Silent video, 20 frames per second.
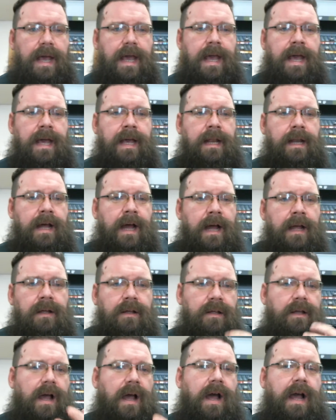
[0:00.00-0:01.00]
And
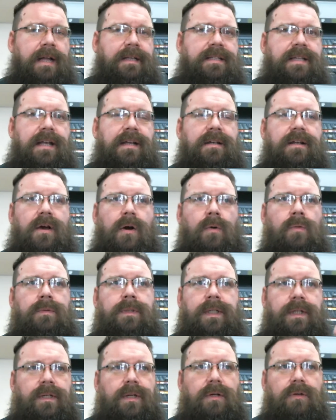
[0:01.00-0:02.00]
I tend to
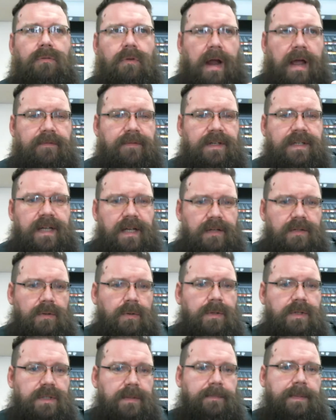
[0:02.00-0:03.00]
only gravitate
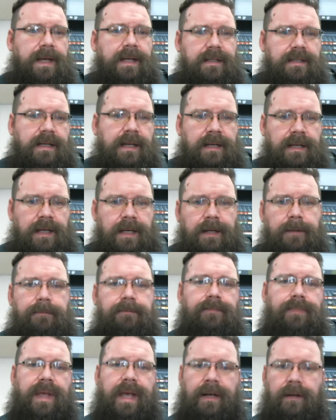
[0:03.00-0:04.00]
towards the paints I need
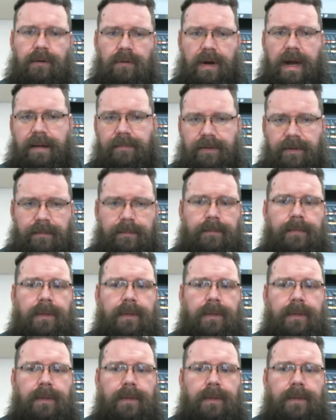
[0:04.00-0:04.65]
and grab them.